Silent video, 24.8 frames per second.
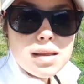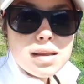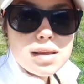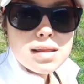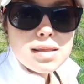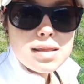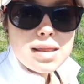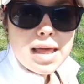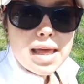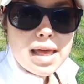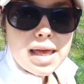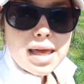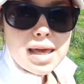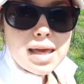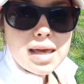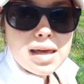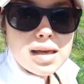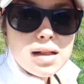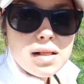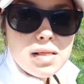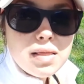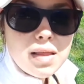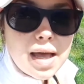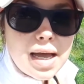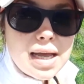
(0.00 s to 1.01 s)
they
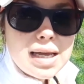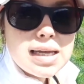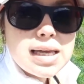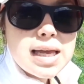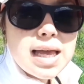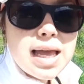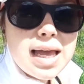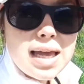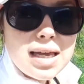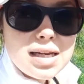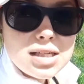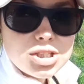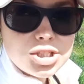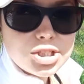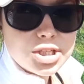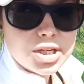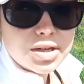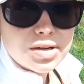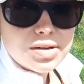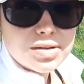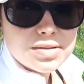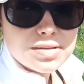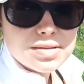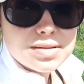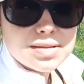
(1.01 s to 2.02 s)
like
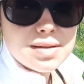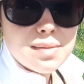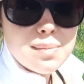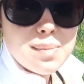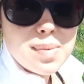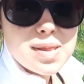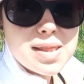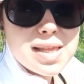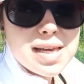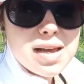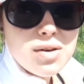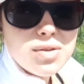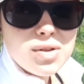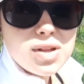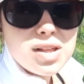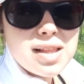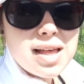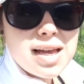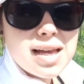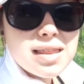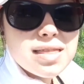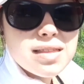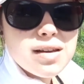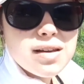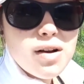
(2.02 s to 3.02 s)
eggshells, but they only
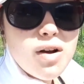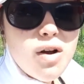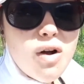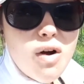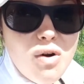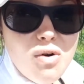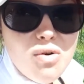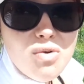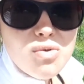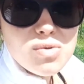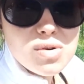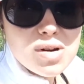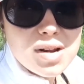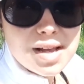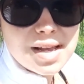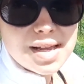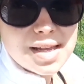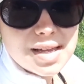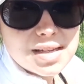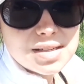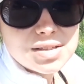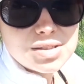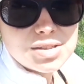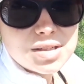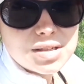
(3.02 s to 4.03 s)
like their own
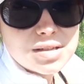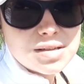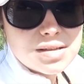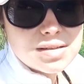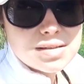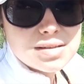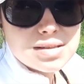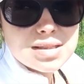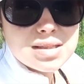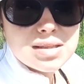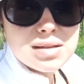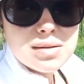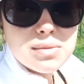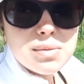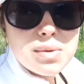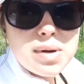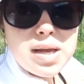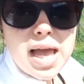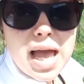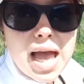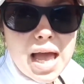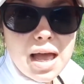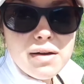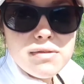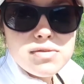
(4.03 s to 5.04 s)
eggshells. We
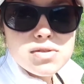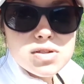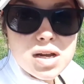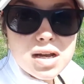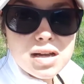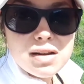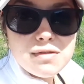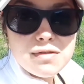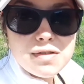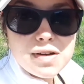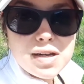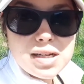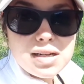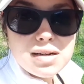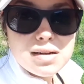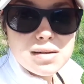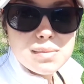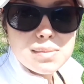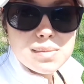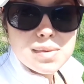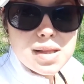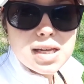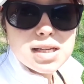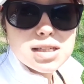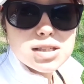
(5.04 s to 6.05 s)
have tried feeding them
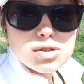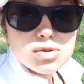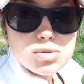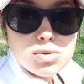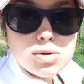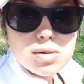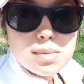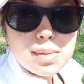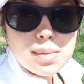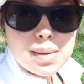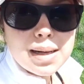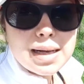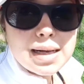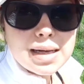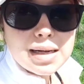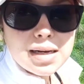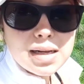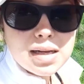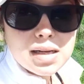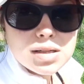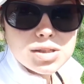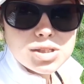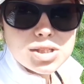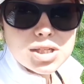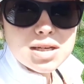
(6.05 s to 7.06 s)
like store-bought
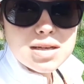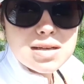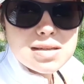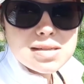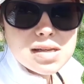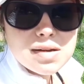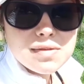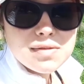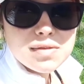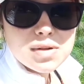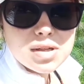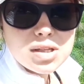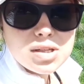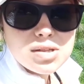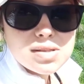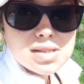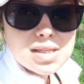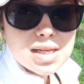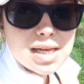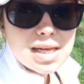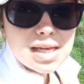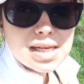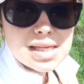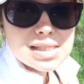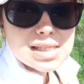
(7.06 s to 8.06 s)
eggshells after I use the
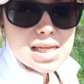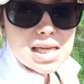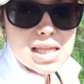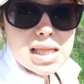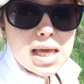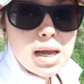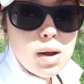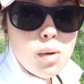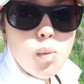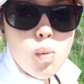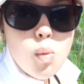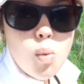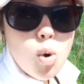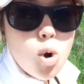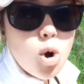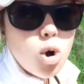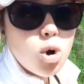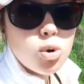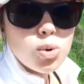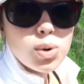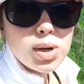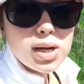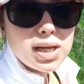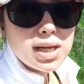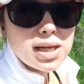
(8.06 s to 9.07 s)
eggs, and they
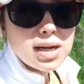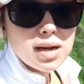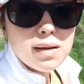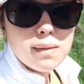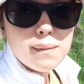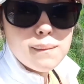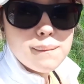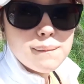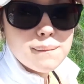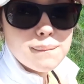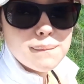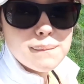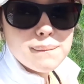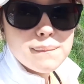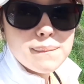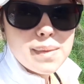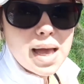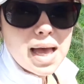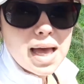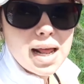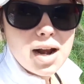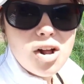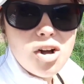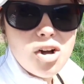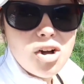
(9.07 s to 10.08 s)
won't eat them
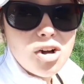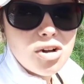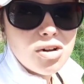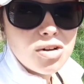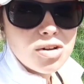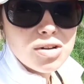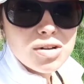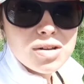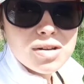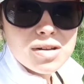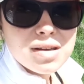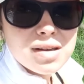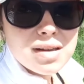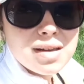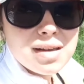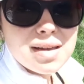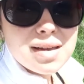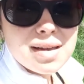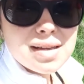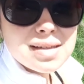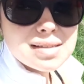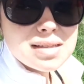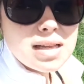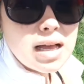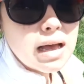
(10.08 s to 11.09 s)
at all.
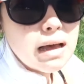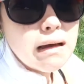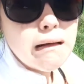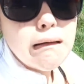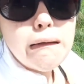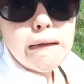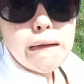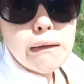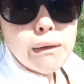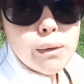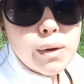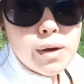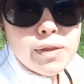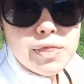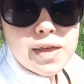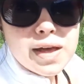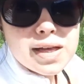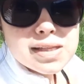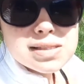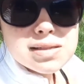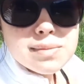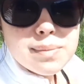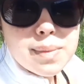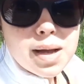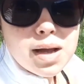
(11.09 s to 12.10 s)
I don't know what
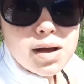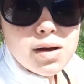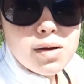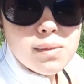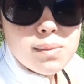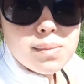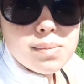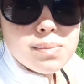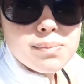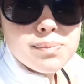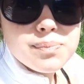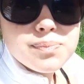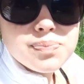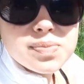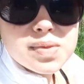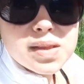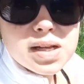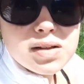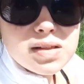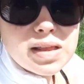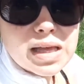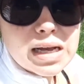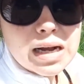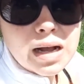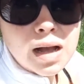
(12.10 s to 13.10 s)
that's about. They're
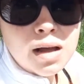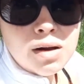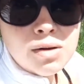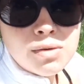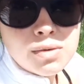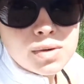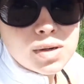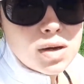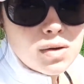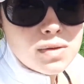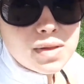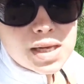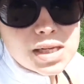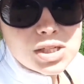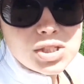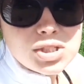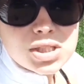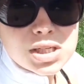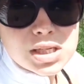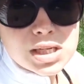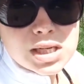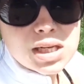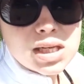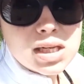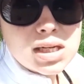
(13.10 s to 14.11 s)
like, I don't know that
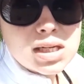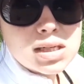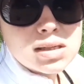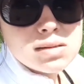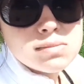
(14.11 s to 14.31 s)
chicken.